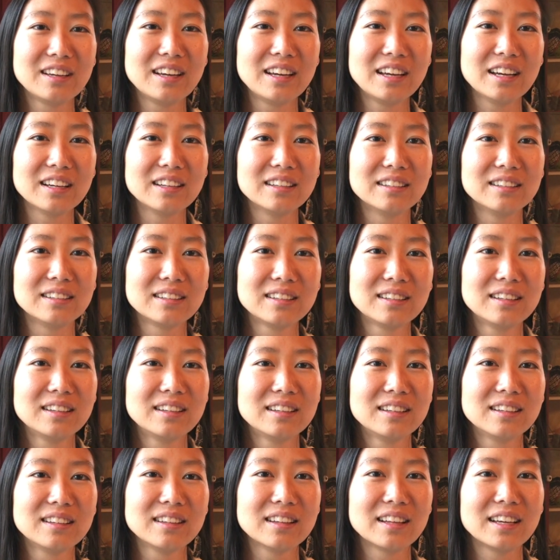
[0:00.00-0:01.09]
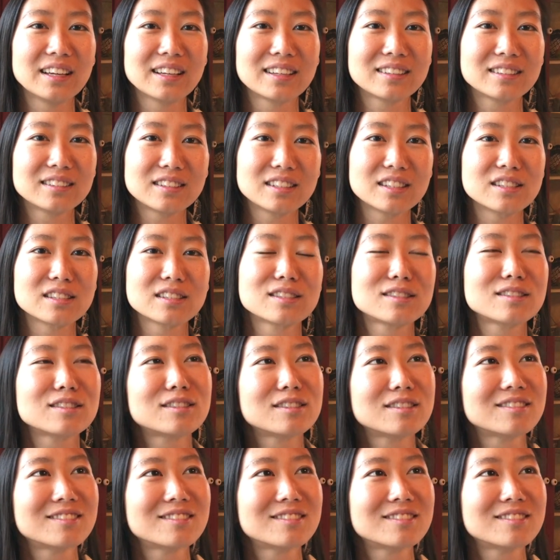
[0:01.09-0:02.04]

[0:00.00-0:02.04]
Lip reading: and like this,